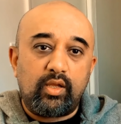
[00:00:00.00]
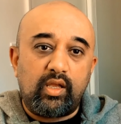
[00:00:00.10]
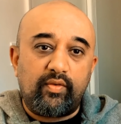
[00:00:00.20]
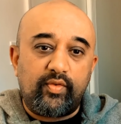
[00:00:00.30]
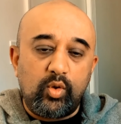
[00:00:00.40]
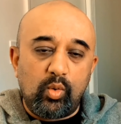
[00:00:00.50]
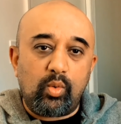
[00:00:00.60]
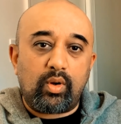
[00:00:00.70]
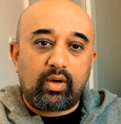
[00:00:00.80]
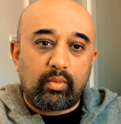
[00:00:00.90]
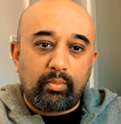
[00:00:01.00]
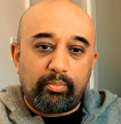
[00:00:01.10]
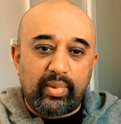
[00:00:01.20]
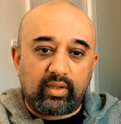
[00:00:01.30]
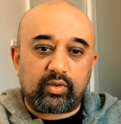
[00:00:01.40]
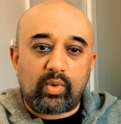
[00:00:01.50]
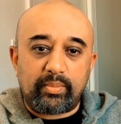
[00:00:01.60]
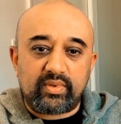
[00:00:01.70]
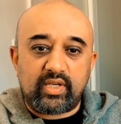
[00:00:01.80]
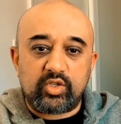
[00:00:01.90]
If you build a
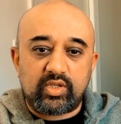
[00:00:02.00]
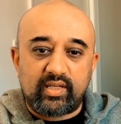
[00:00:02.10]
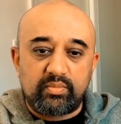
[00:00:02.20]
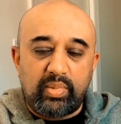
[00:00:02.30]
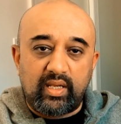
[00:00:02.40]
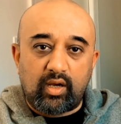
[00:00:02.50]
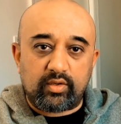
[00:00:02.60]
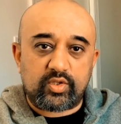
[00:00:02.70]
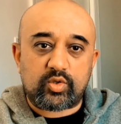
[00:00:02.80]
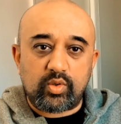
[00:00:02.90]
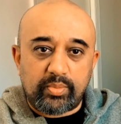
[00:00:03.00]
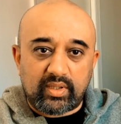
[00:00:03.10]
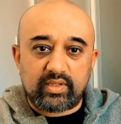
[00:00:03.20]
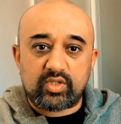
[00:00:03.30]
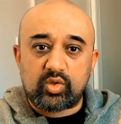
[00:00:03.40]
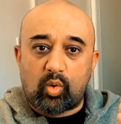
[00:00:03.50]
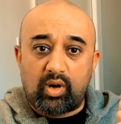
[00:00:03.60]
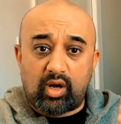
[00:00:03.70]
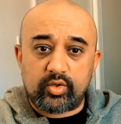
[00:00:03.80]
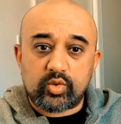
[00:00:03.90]
reputation as being unscrupulous
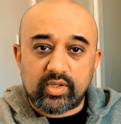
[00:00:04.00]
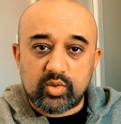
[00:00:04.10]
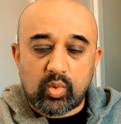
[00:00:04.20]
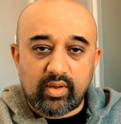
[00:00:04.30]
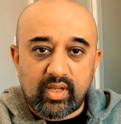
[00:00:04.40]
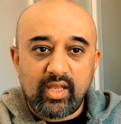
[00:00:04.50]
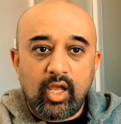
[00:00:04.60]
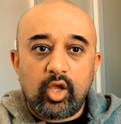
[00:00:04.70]
or untrustworthy,